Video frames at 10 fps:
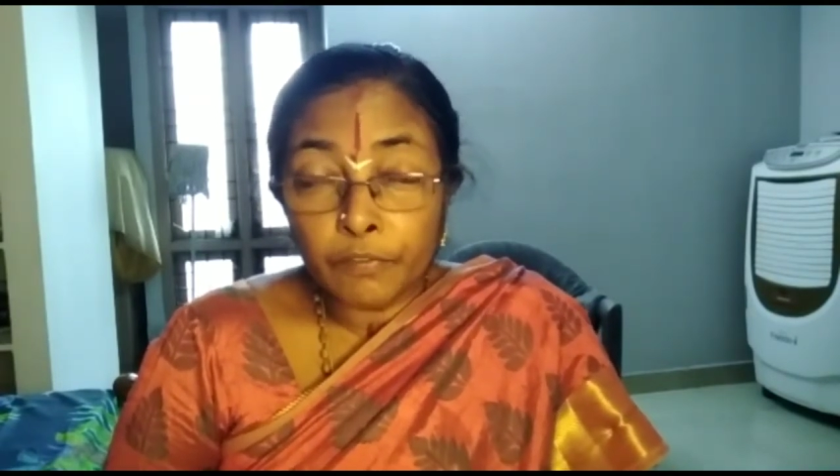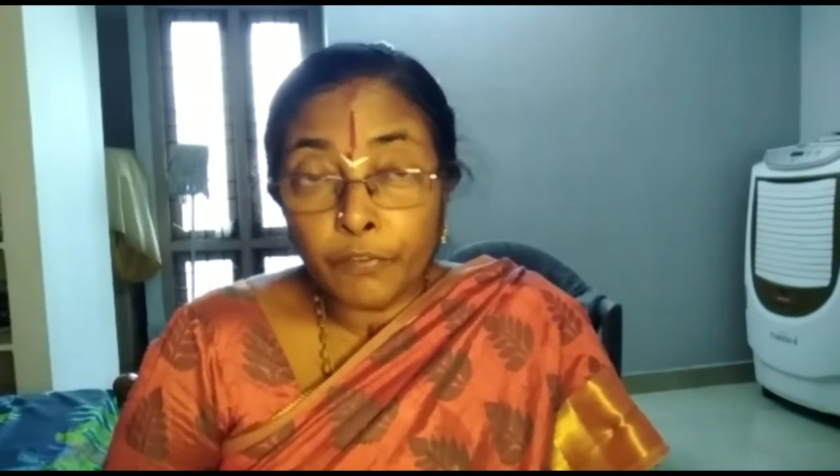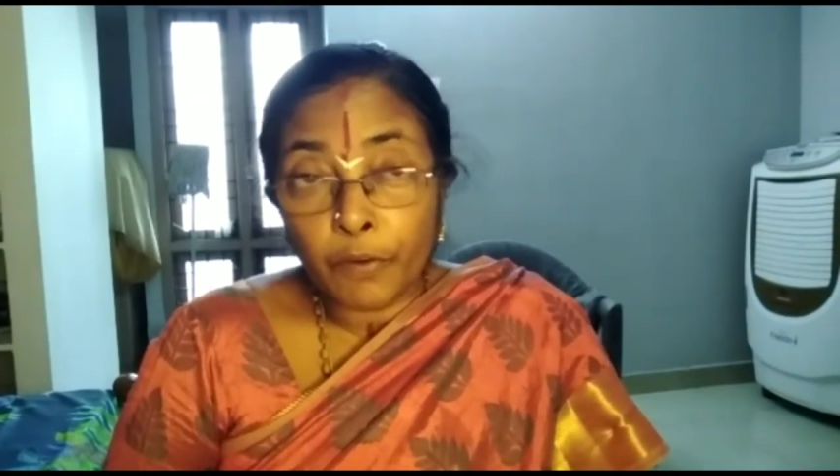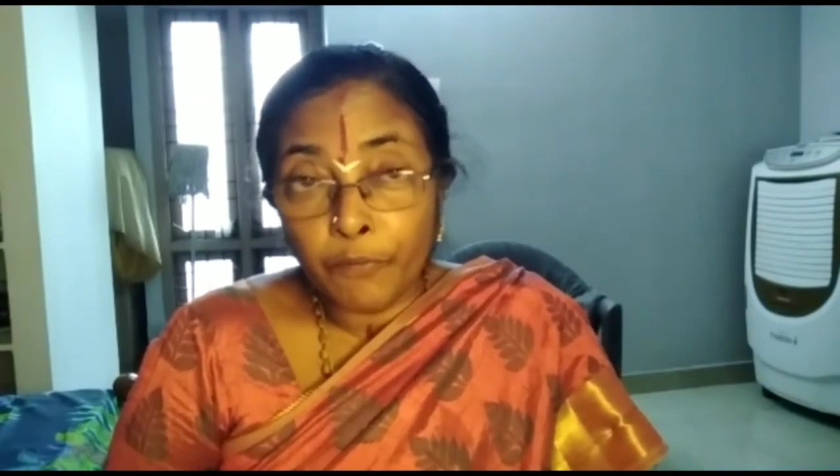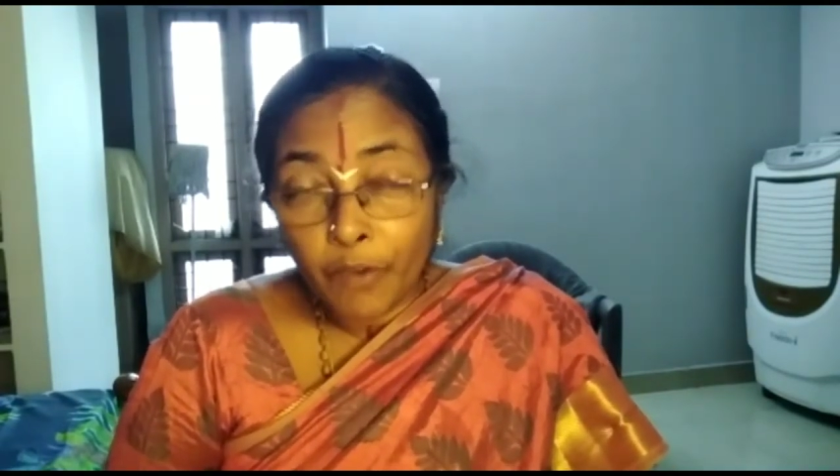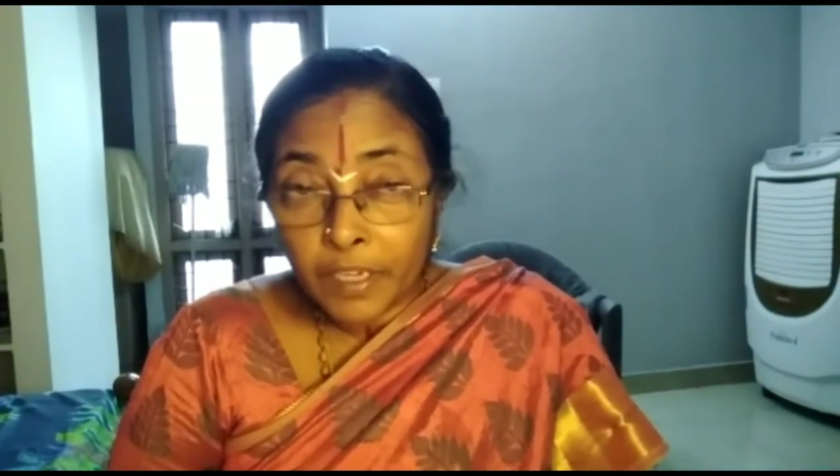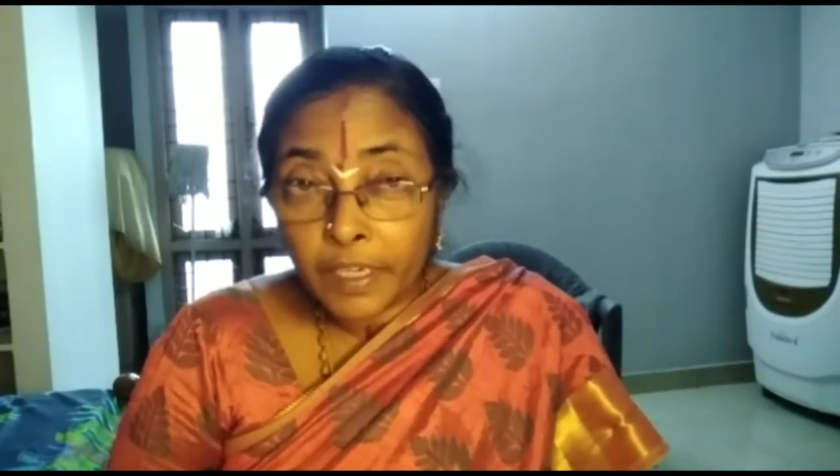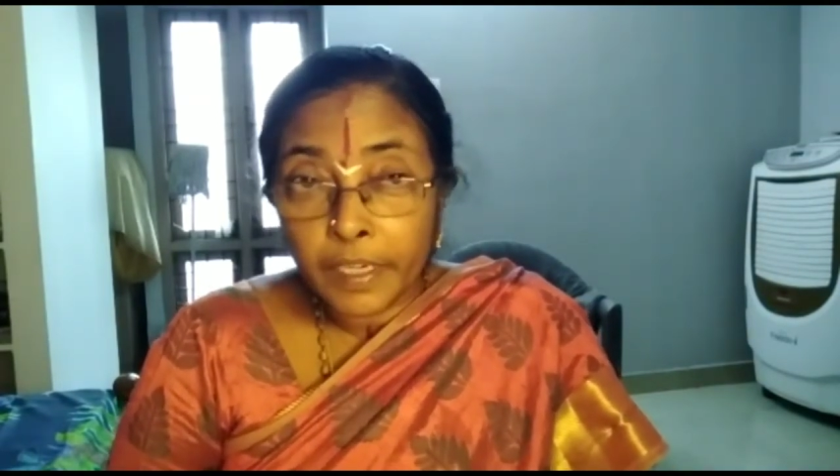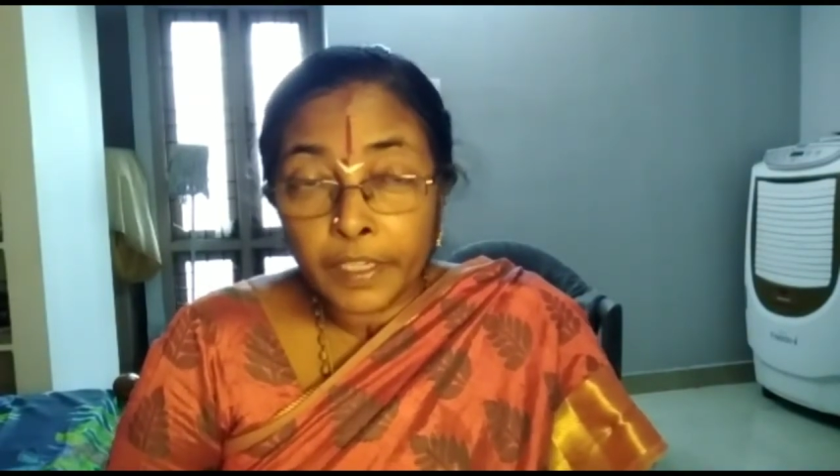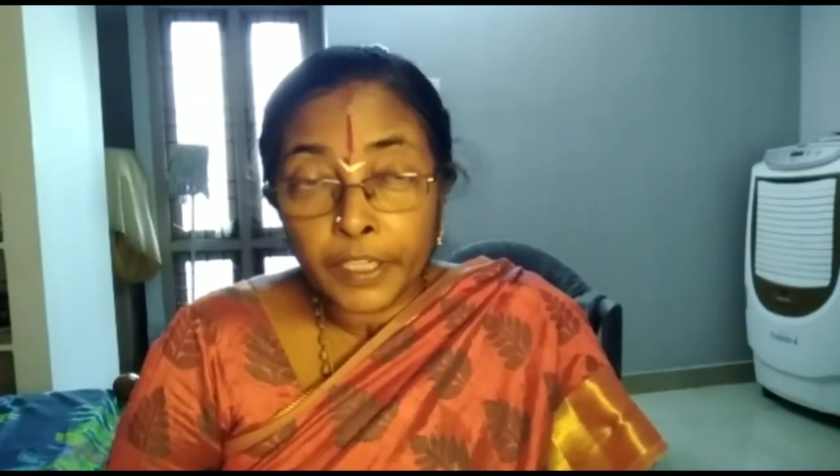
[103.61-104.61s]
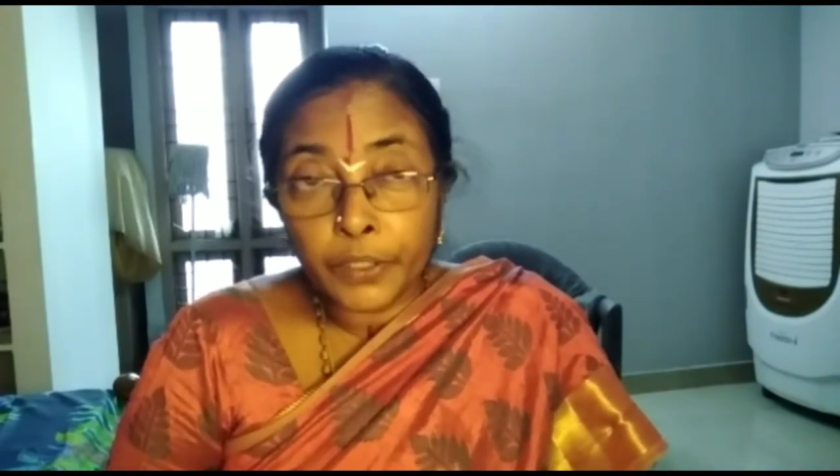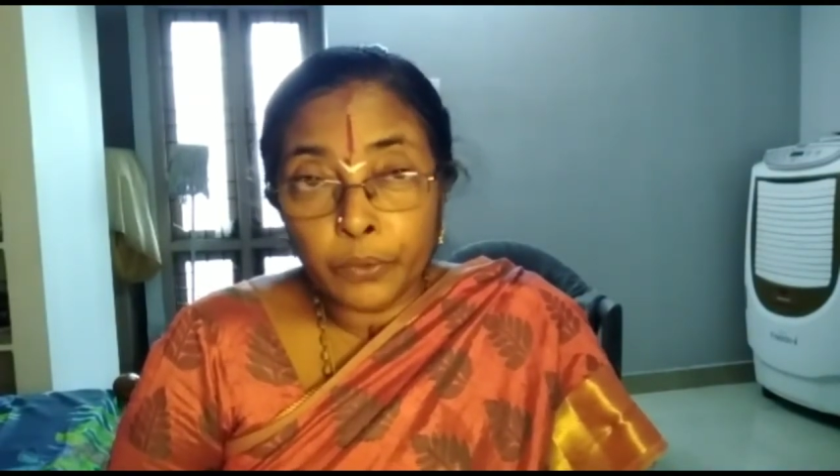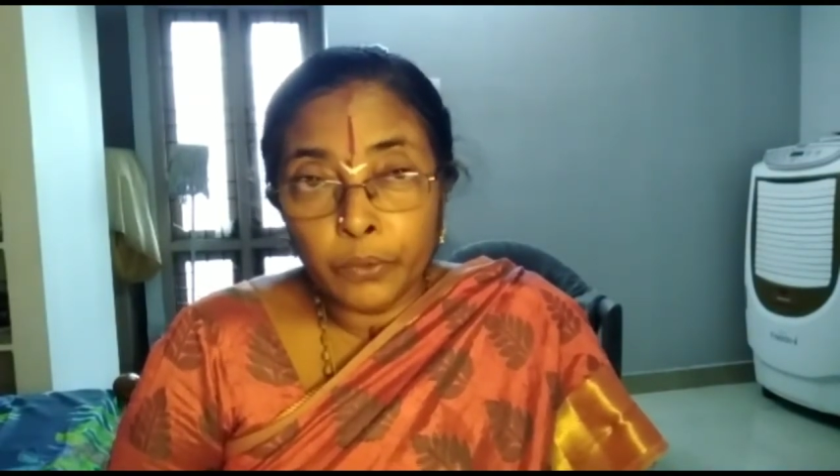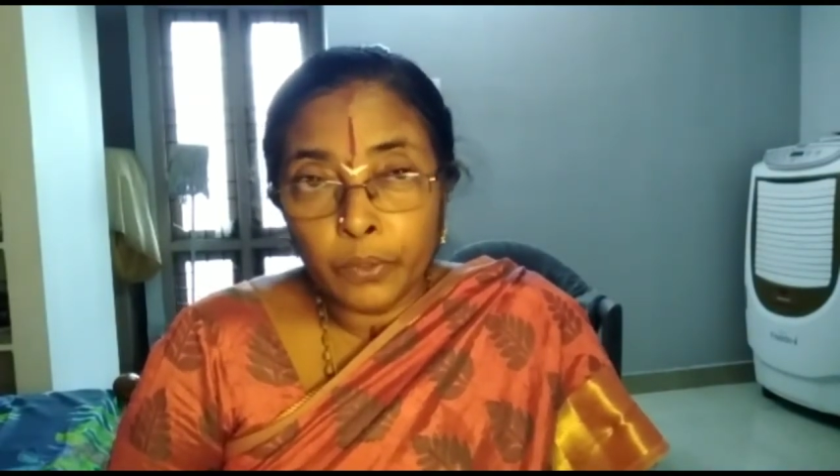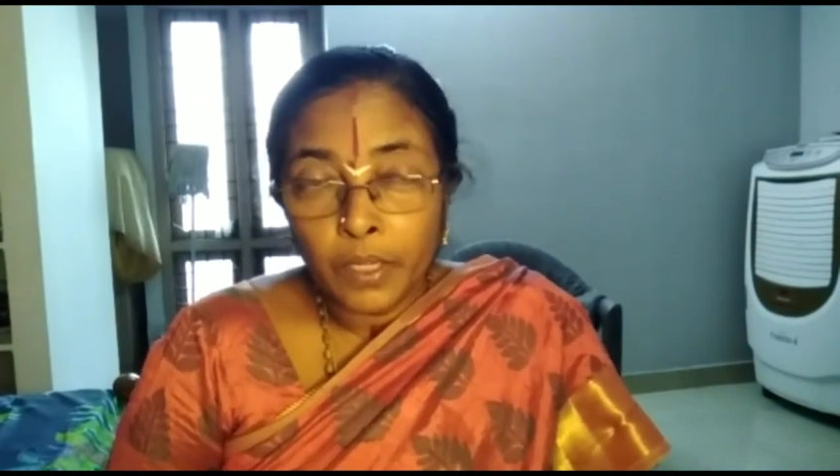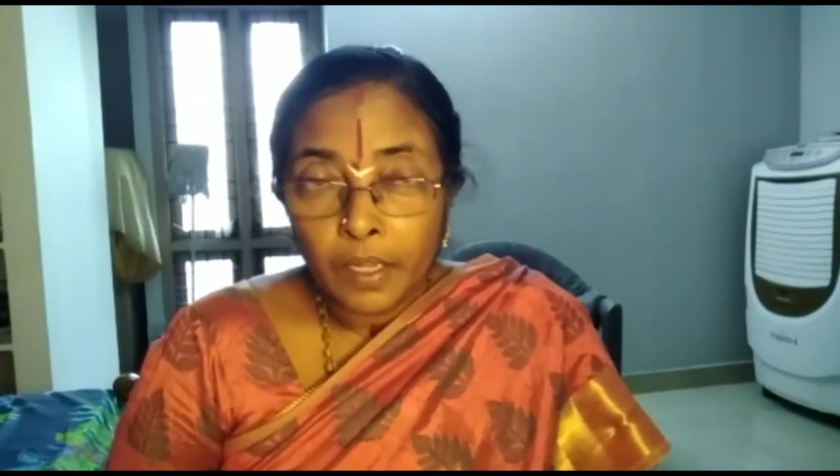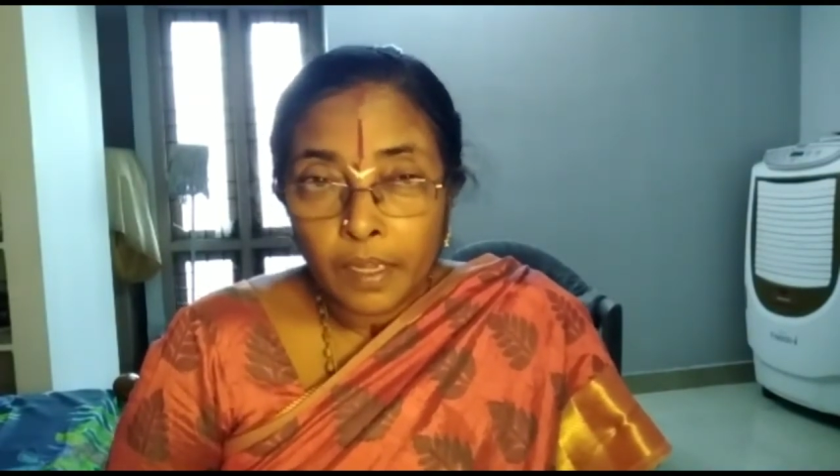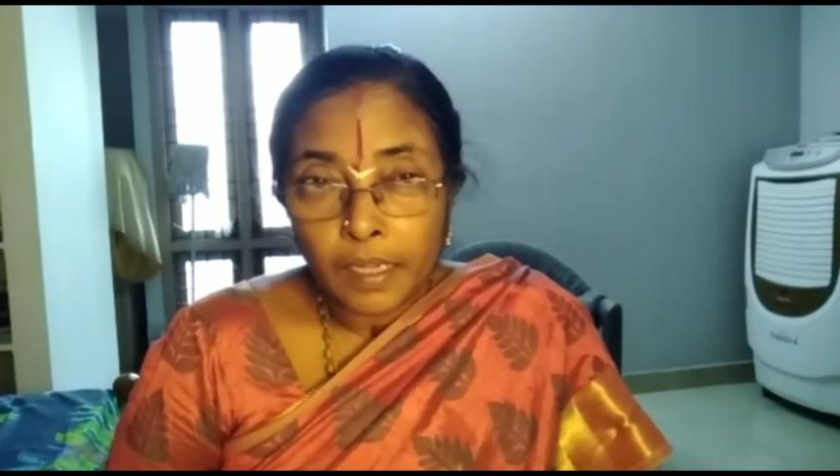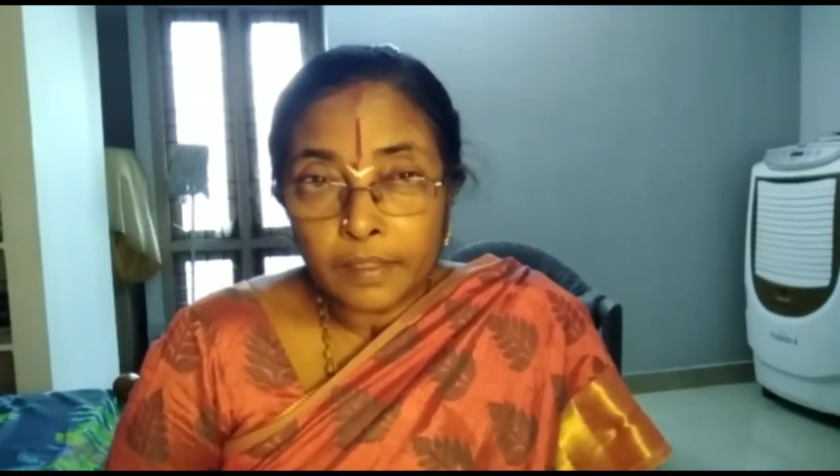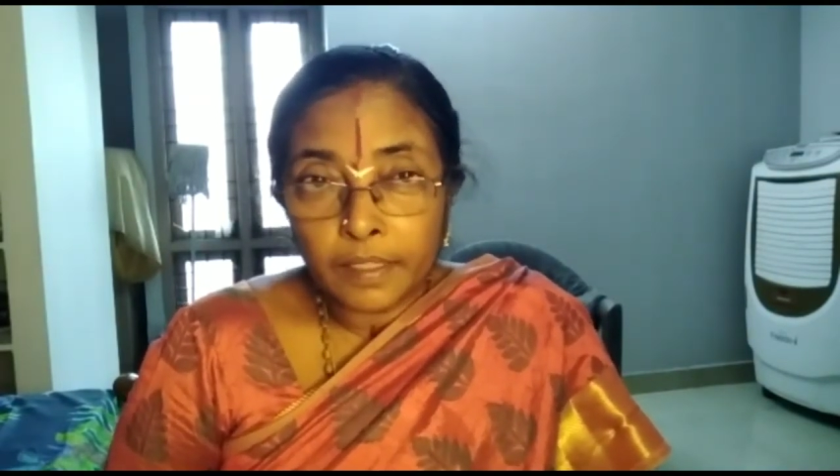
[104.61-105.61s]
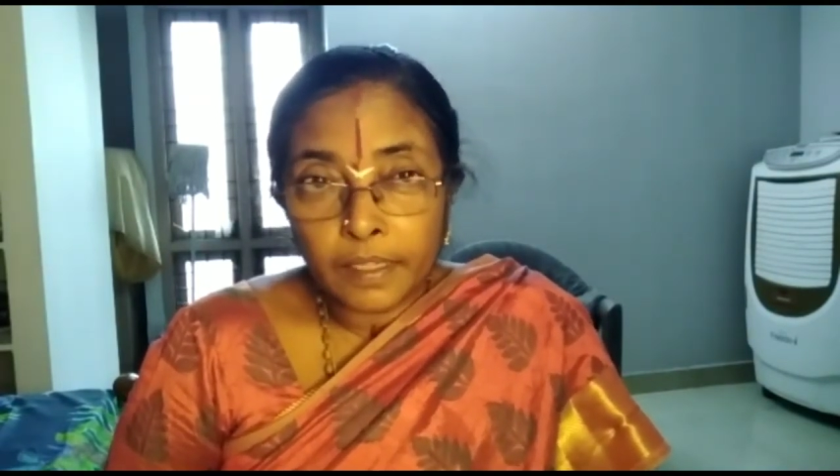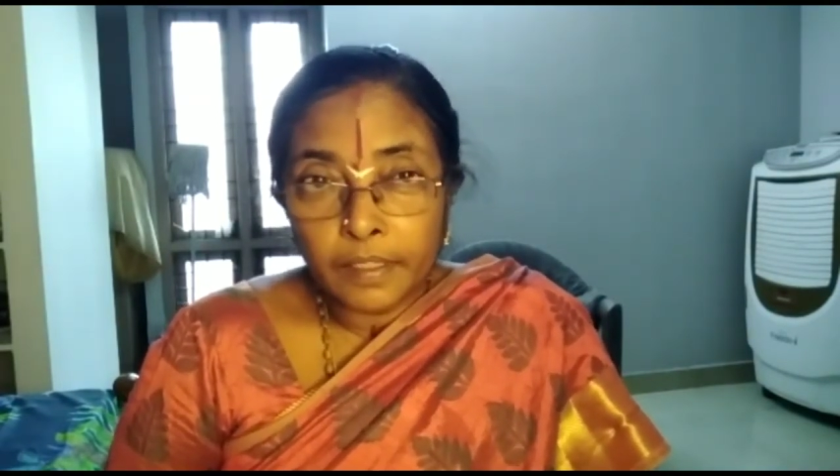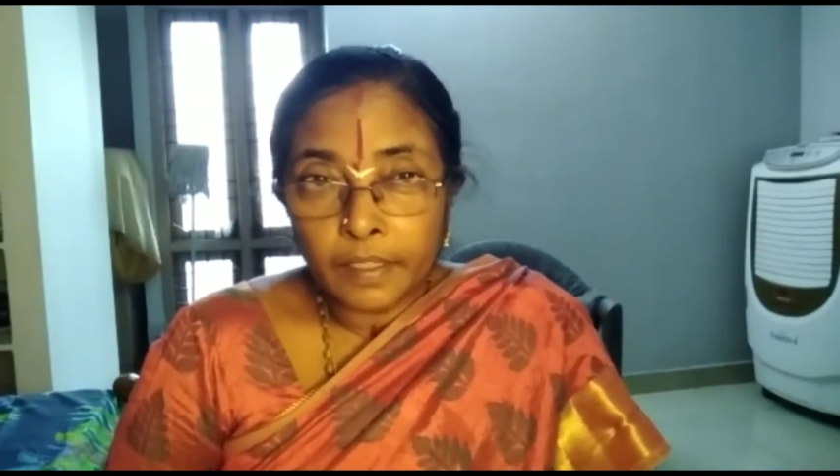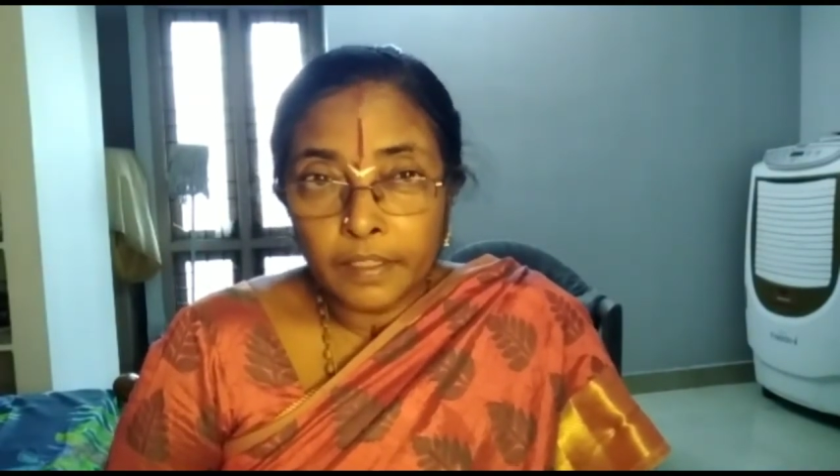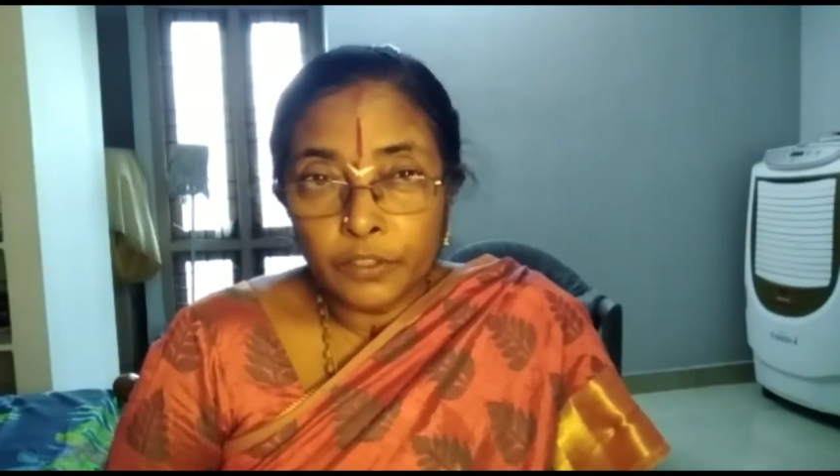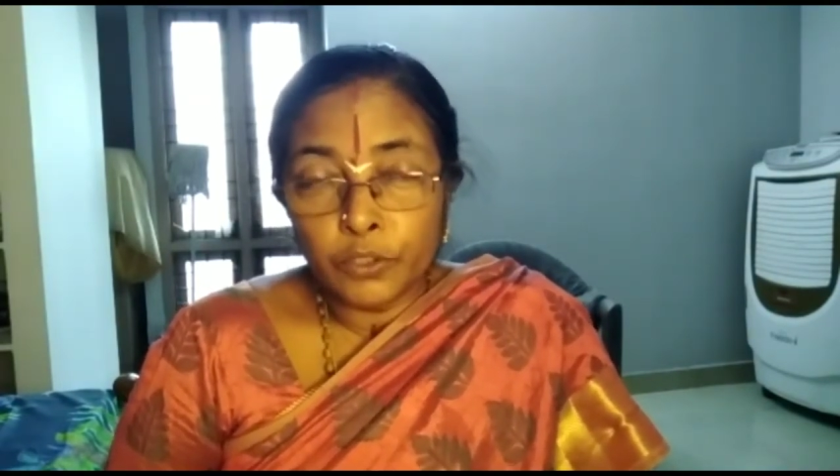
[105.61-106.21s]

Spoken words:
from one country to another country.